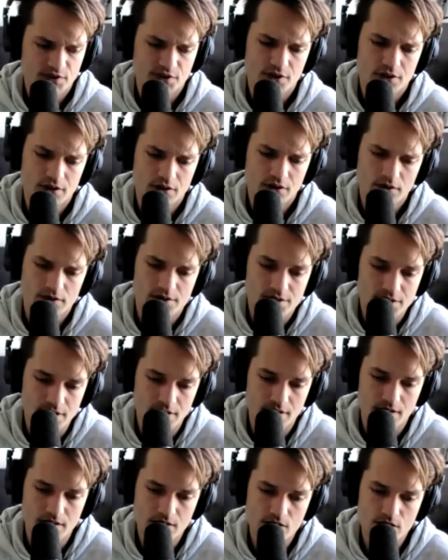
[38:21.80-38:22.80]
sitting on
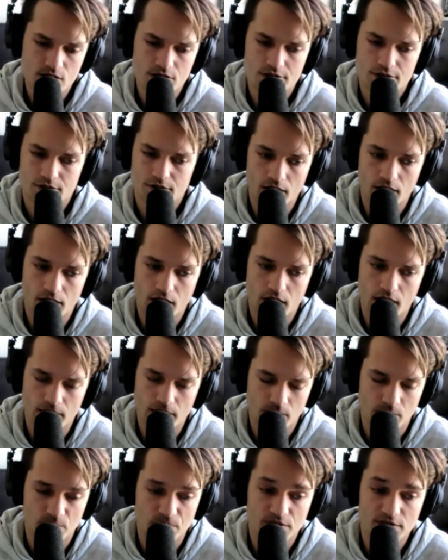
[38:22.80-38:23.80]
stage, I
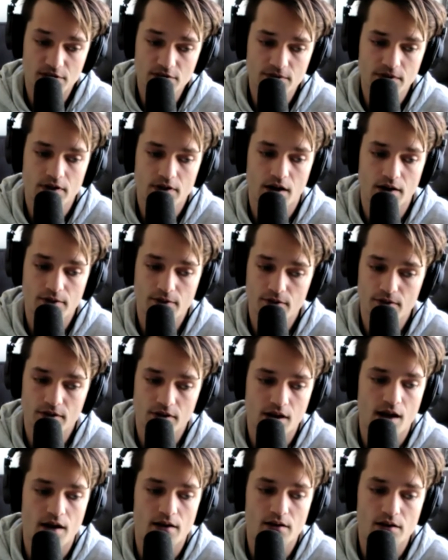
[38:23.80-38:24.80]
believe at either the
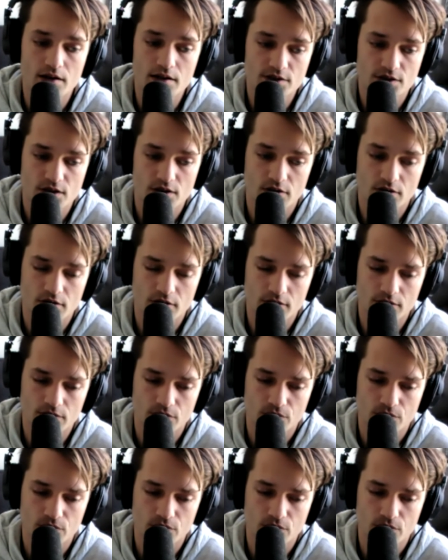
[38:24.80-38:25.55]
Kennedy Center